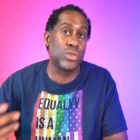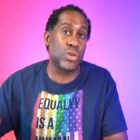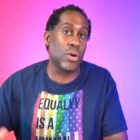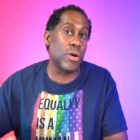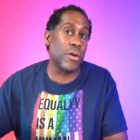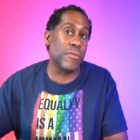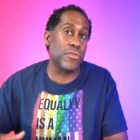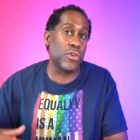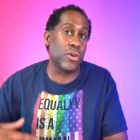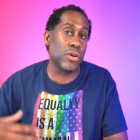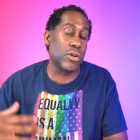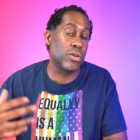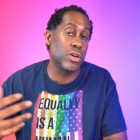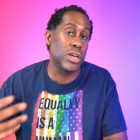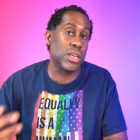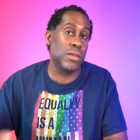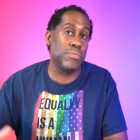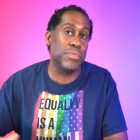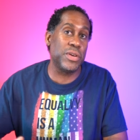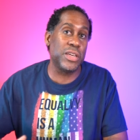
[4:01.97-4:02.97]
So if you're
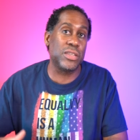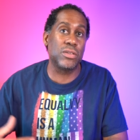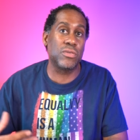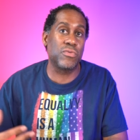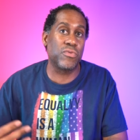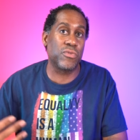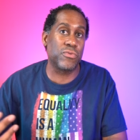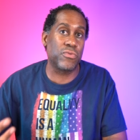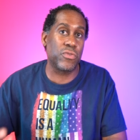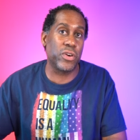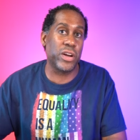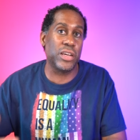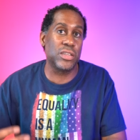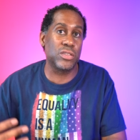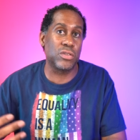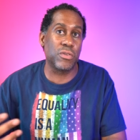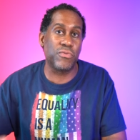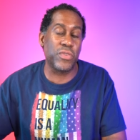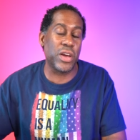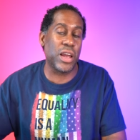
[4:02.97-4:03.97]
cooking pizzas for
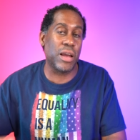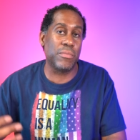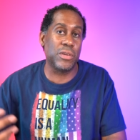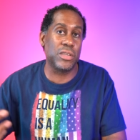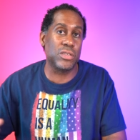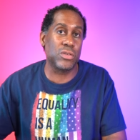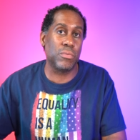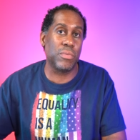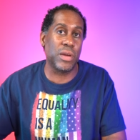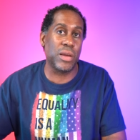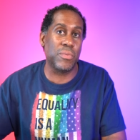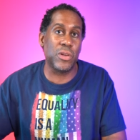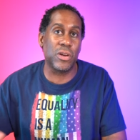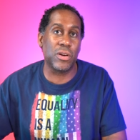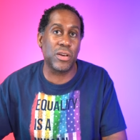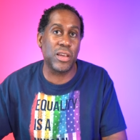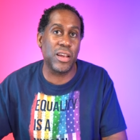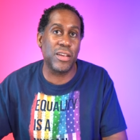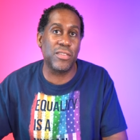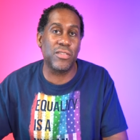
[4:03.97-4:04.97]
friends or families or maybe
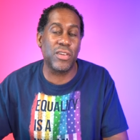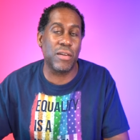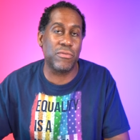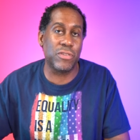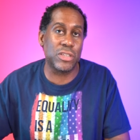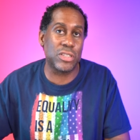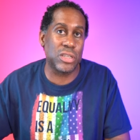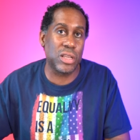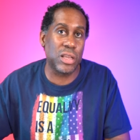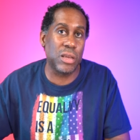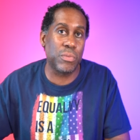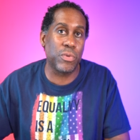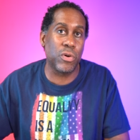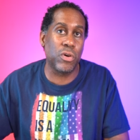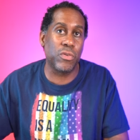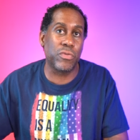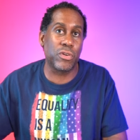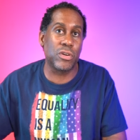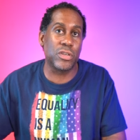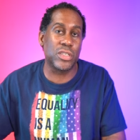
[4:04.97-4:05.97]
your kids kids are having a
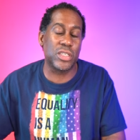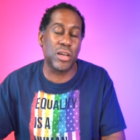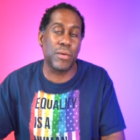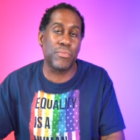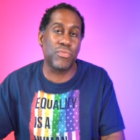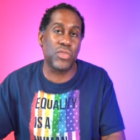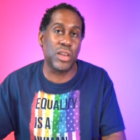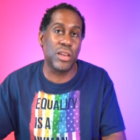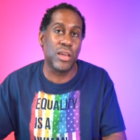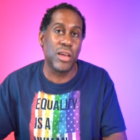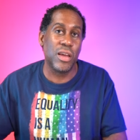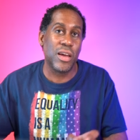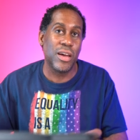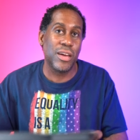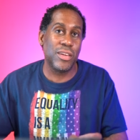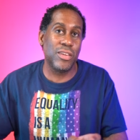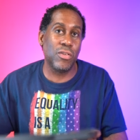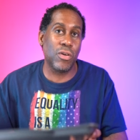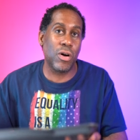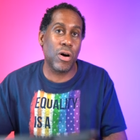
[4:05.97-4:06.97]
sleepover or something,
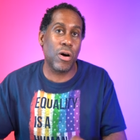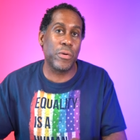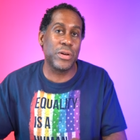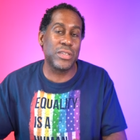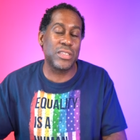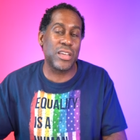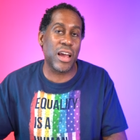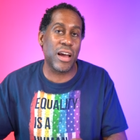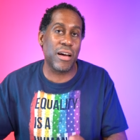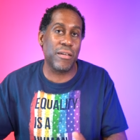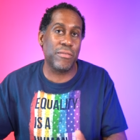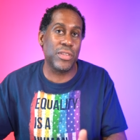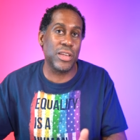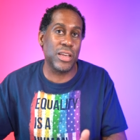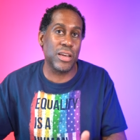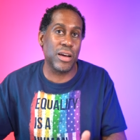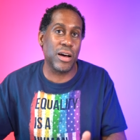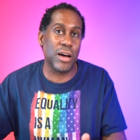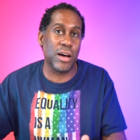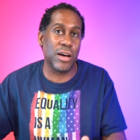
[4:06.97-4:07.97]
you always have
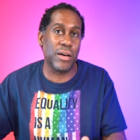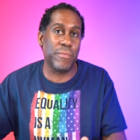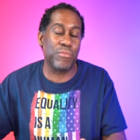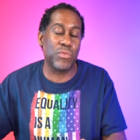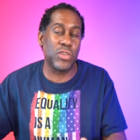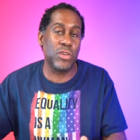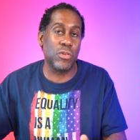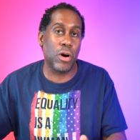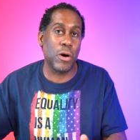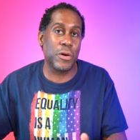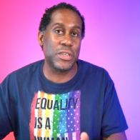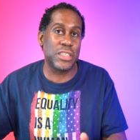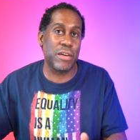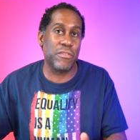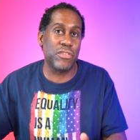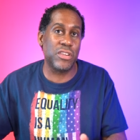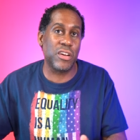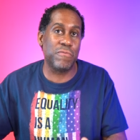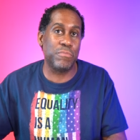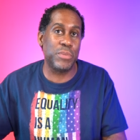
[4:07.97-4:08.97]
the uh, you always
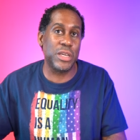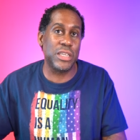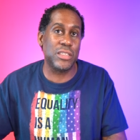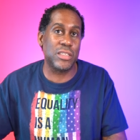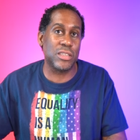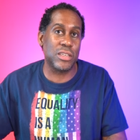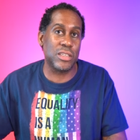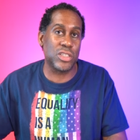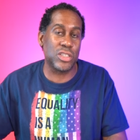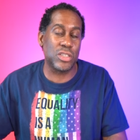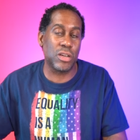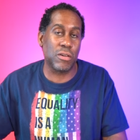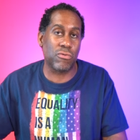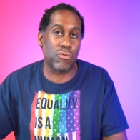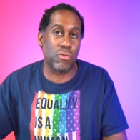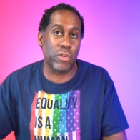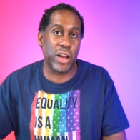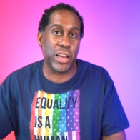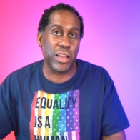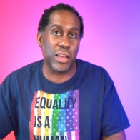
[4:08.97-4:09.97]
have enough pizza and stuff
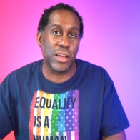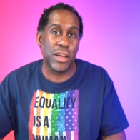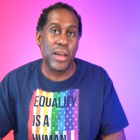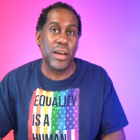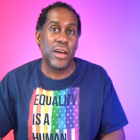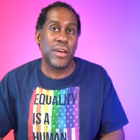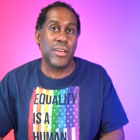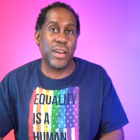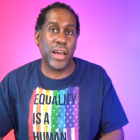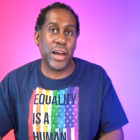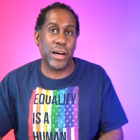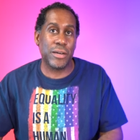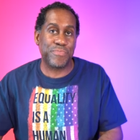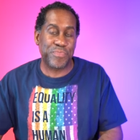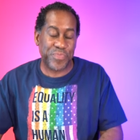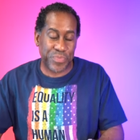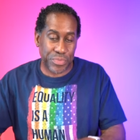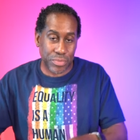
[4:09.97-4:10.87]
ready. Now.